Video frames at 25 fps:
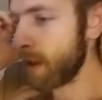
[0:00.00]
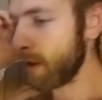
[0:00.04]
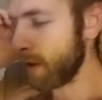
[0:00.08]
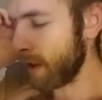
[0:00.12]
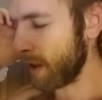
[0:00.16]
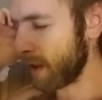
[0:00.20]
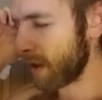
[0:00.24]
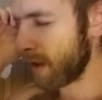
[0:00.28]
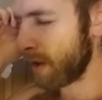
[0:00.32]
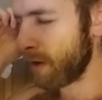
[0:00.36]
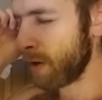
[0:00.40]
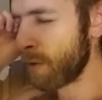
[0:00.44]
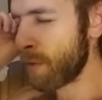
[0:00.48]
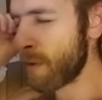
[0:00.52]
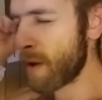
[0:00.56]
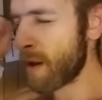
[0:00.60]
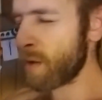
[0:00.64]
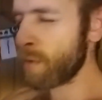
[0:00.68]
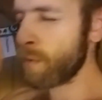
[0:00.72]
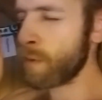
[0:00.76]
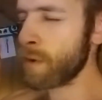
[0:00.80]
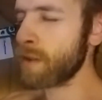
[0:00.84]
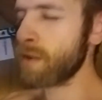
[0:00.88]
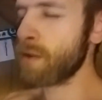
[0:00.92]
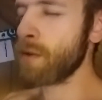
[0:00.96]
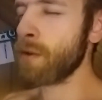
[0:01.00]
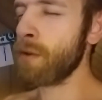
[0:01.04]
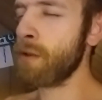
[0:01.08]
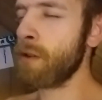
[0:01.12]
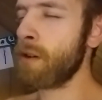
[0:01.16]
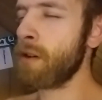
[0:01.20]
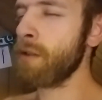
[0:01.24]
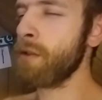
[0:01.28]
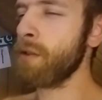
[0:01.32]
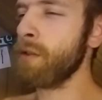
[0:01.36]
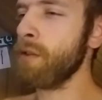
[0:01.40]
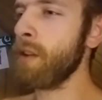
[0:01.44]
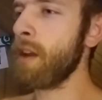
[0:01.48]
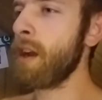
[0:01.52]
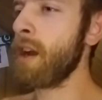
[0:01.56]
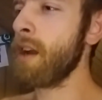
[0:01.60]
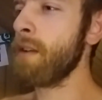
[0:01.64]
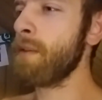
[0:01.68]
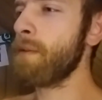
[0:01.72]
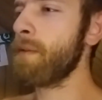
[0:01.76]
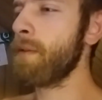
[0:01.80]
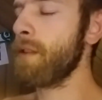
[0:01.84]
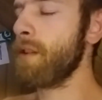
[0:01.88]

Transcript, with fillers: like, no matter what's going on in your life,